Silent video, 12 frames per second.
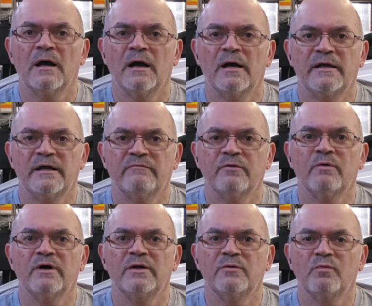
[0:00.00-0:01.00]
Hi
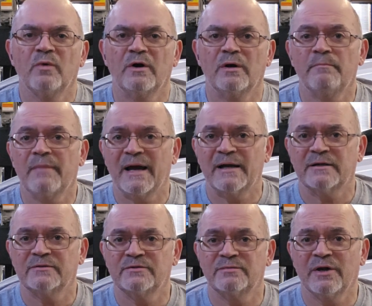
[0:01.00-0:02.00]
everyone, welcome
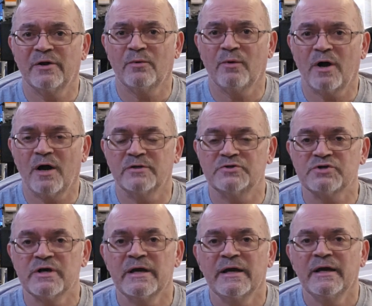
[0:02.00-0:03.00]
back to my
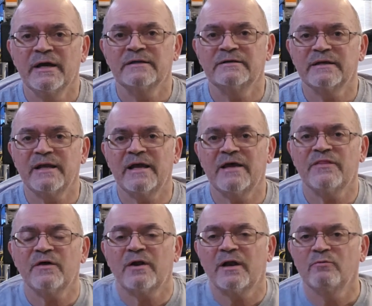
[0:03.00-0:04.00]
garage. And today I
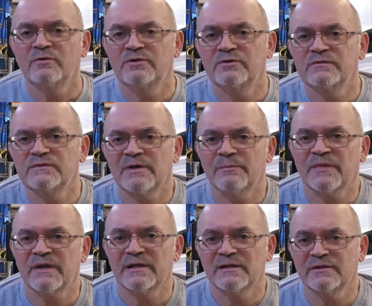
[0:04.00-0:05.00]
thought I would do
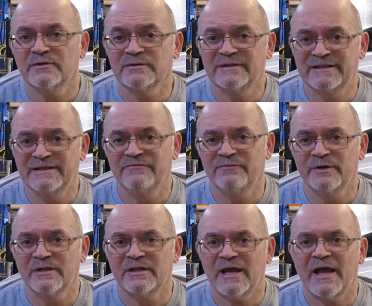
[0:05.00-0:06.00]
something a little
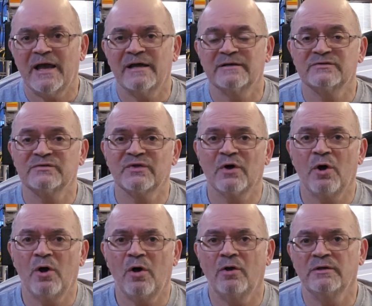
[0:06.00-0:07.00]
different as the
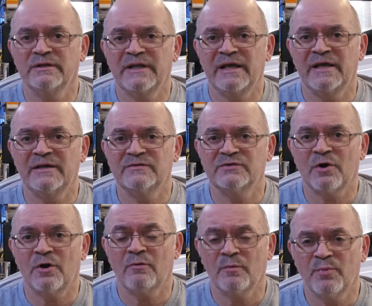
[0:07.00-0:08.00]
holidays
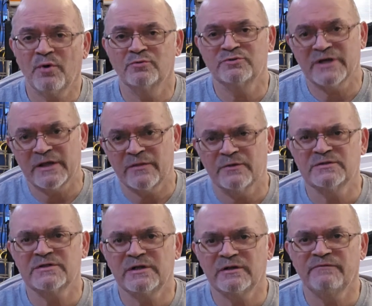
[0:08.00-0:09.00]
are approaching. They're
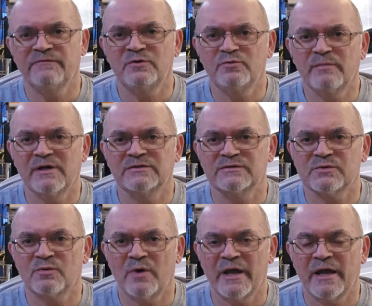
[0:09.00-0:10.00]
still a few
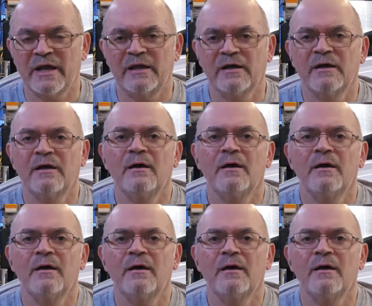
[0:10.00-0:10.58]
months away,